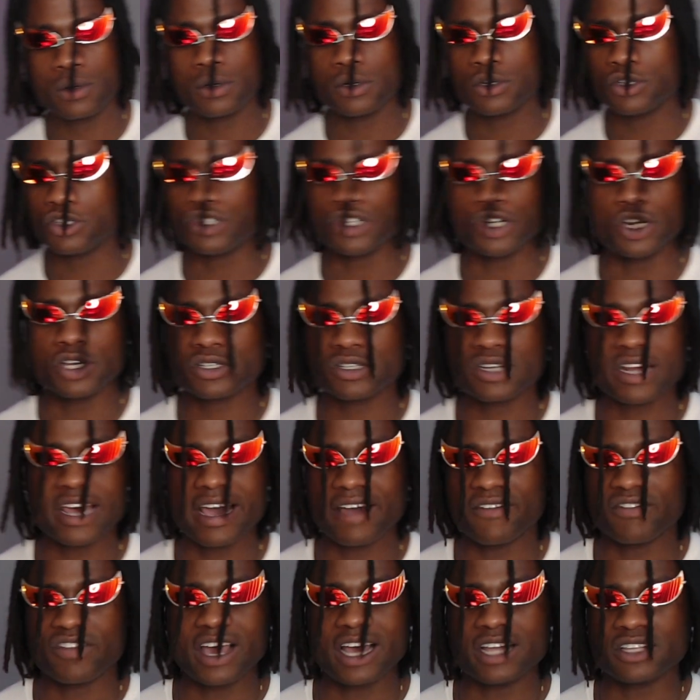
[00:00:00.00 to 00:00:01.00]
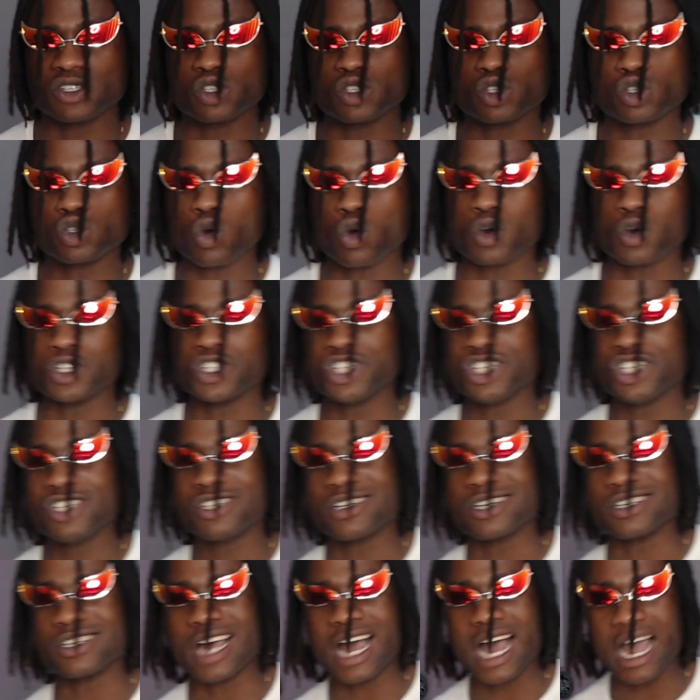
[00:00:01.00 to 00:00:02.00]
she doesn't have that in store. She
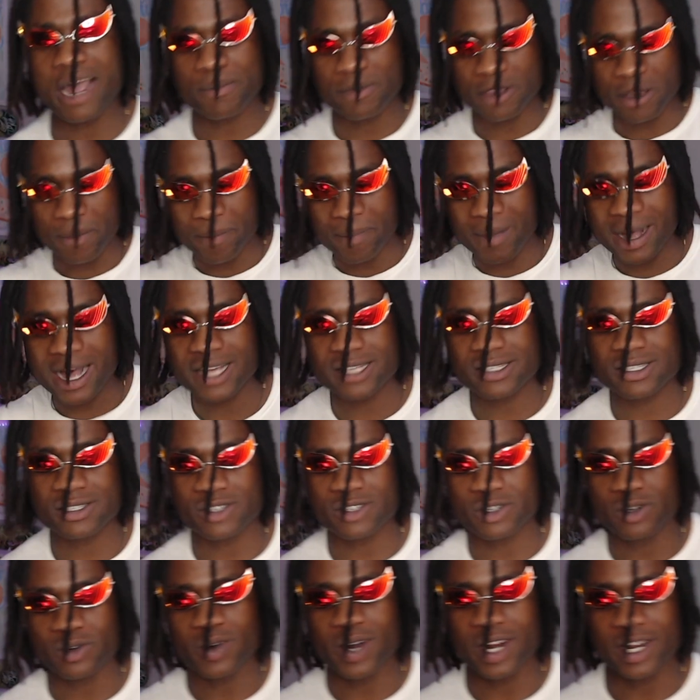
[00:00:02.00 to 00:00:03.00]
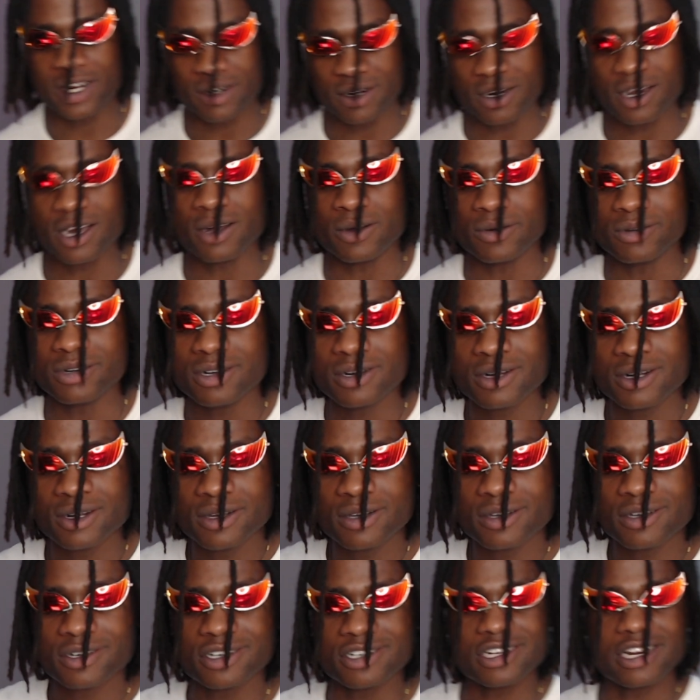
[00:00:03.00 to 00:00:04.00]
says, I'm the master right now,
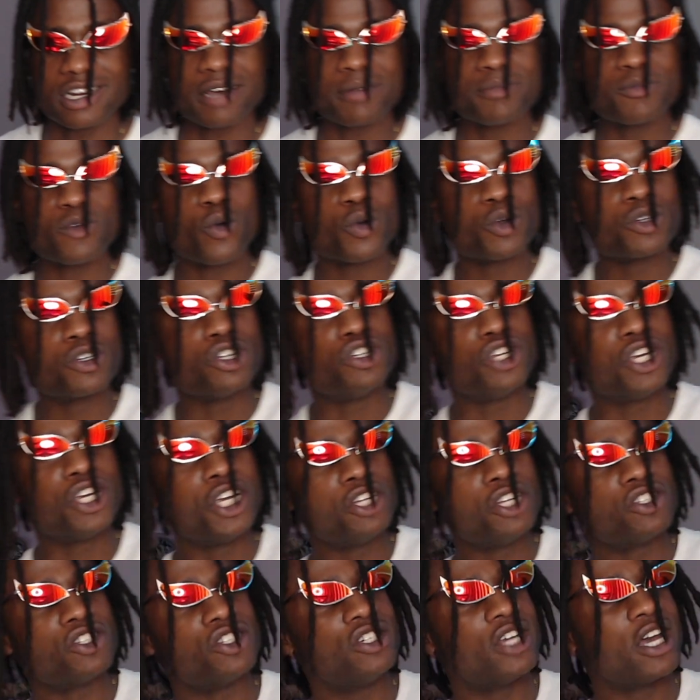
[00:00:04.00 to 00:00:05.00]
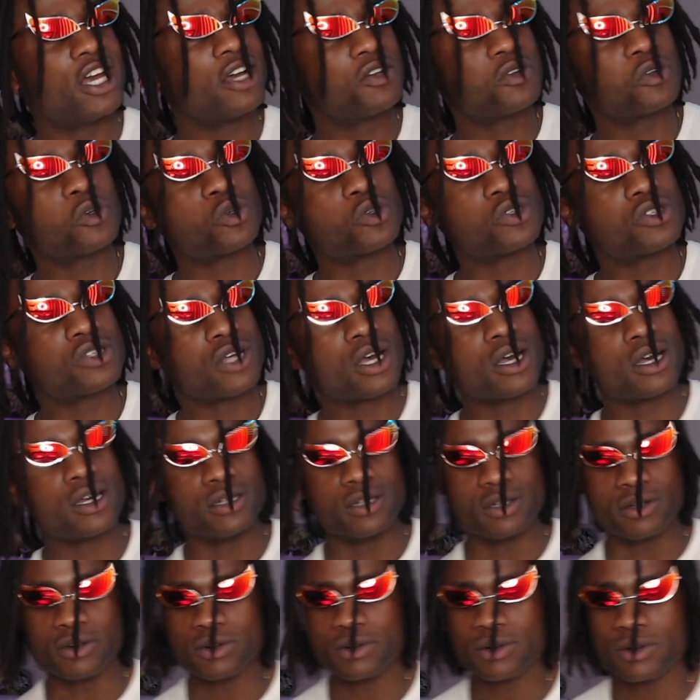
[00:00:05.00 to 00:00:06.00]
and I'm going to teach Daniel's
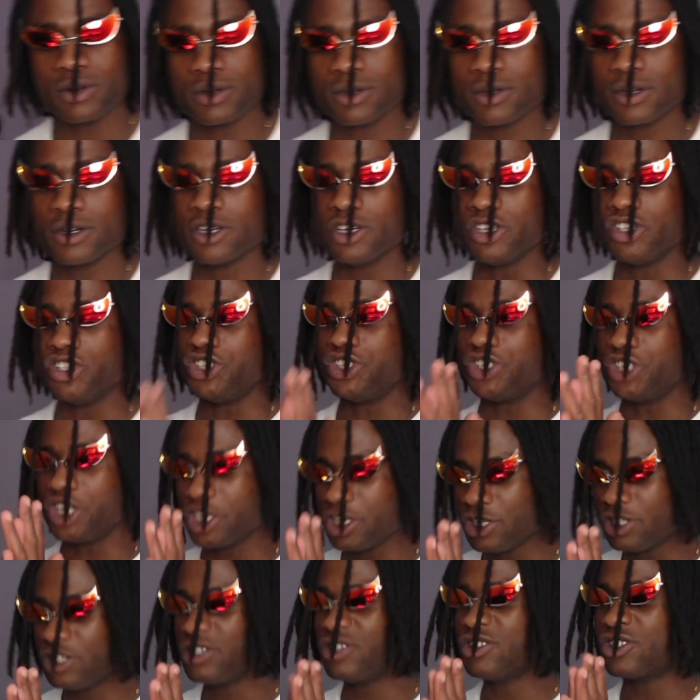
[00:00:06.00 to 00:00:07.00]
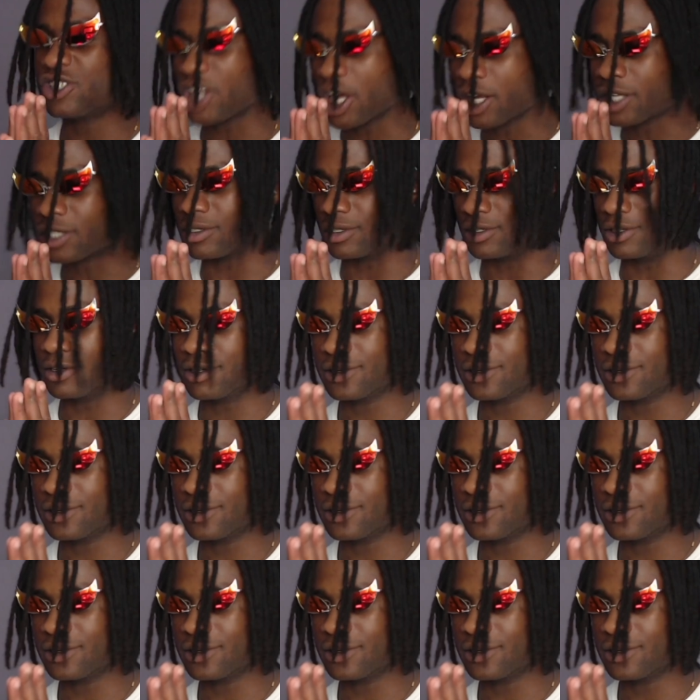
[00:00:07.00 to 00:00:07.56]
son, Shin-sun,